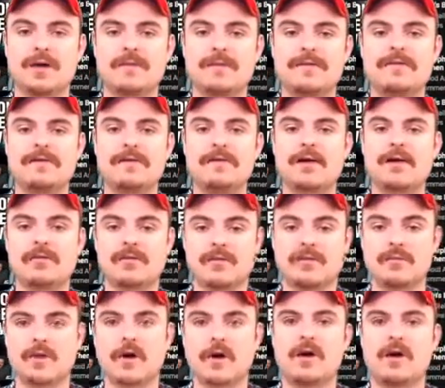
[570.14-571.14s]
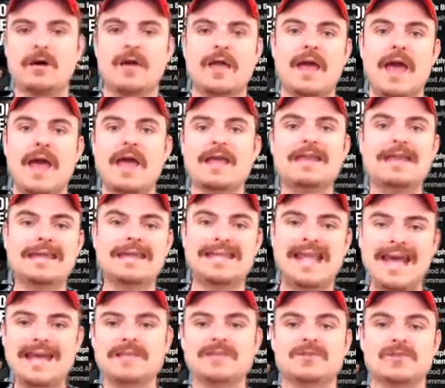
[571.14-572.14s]
if their algorithm can't get any
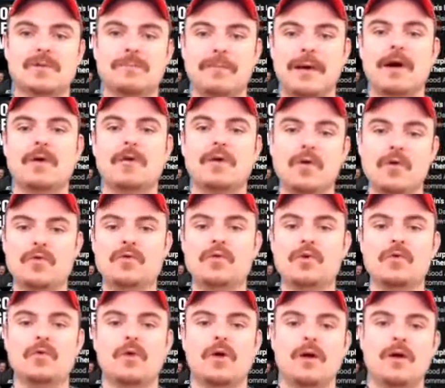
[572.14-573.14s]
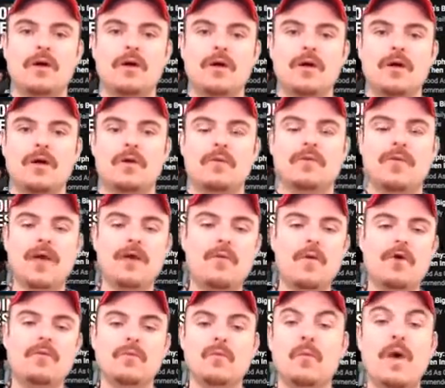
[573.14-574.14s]
data about who you are, they
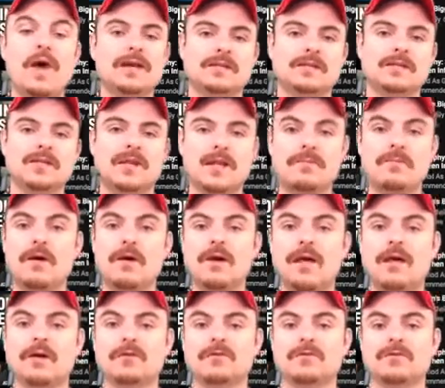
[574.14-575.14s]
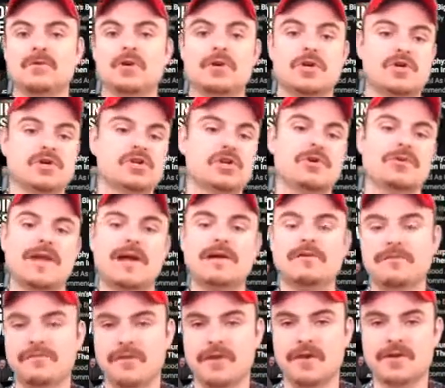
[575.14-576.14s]
won't waste any money on trying to show an
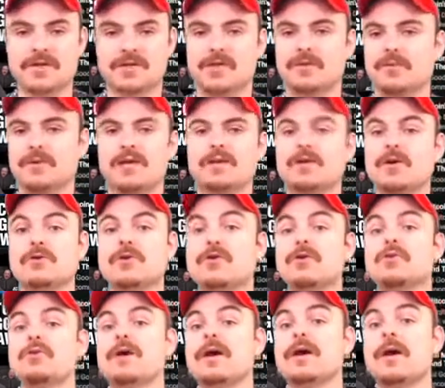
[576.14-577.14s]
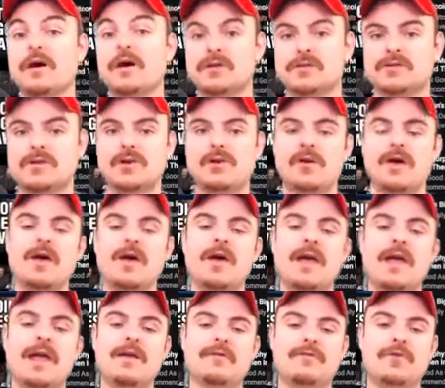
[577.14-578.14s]
advert to someone they don't know who they are. So
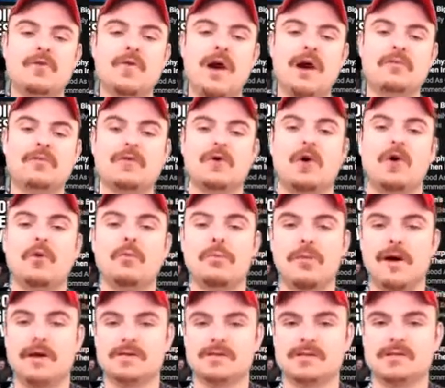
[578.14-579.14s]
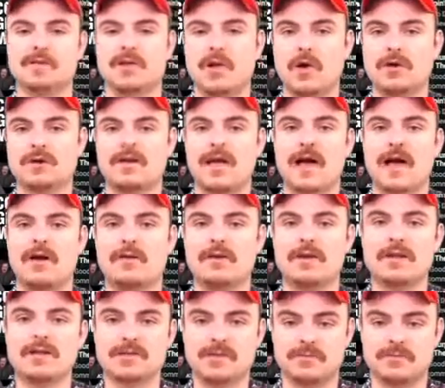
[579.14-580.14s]
if you have your whole browsers locked down
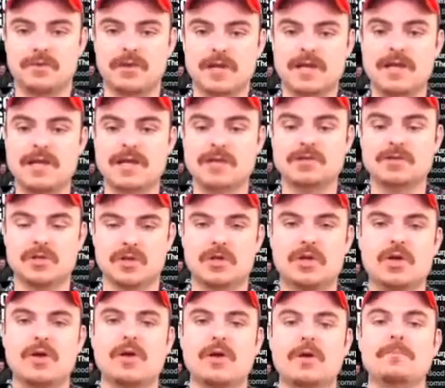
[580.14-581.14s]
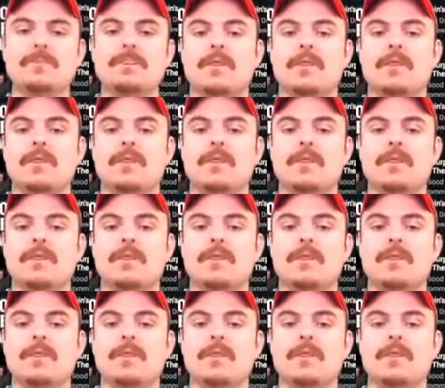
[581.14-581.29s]
and it's completely secure,